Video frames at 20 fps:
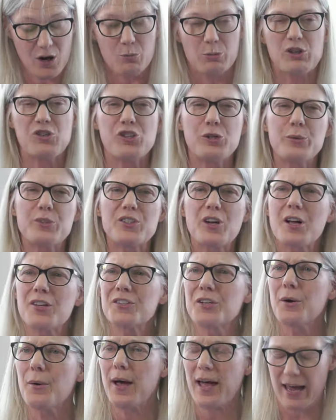But she was
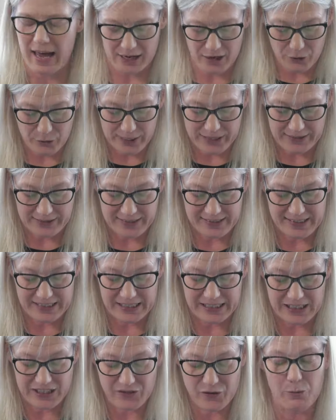also echoing
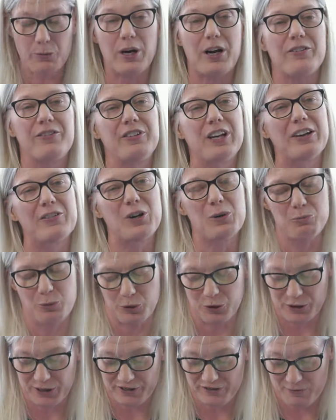scenes from a favorite
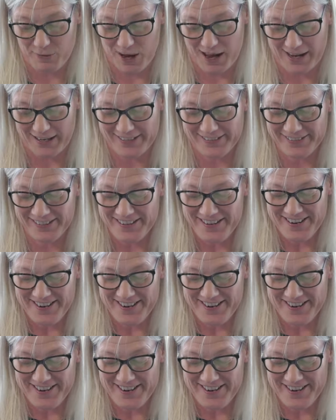book of mine.